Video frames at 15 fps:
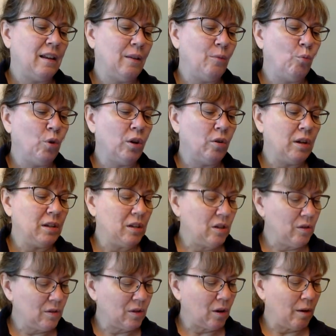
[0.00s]
And we're going to
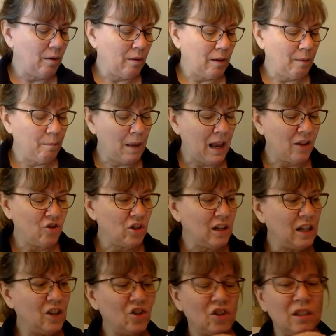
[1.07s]
use our
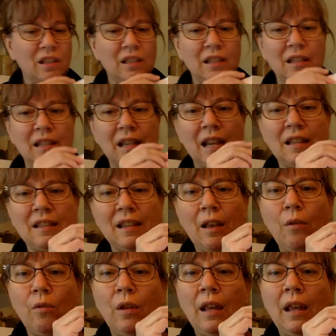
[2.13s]
imaginations to say so.
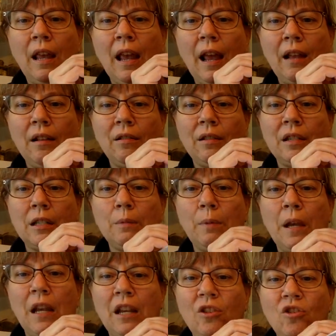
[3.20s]
And on this
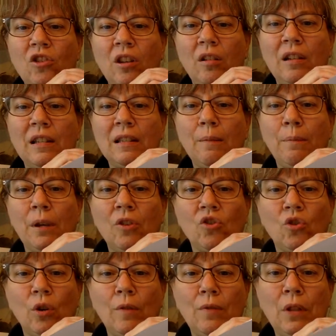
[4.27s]
page, there is a
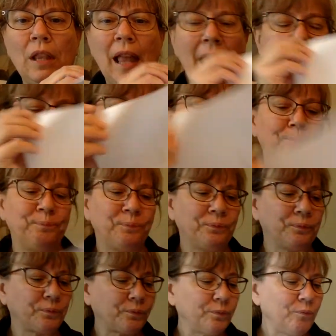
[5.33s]
picture of a lake.
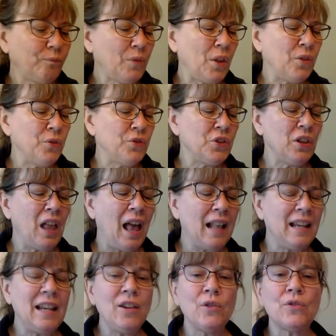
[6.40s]
There's a lot
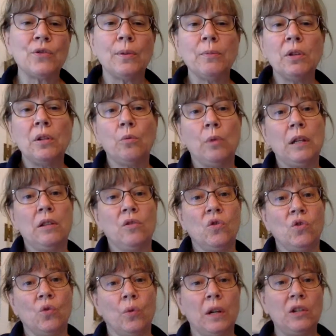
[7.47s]
here, so I'm going to read the
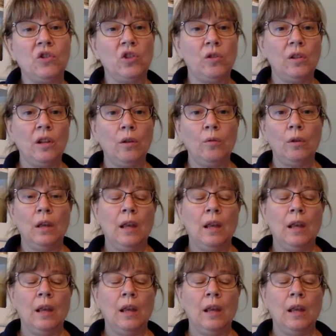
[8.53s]
story to you.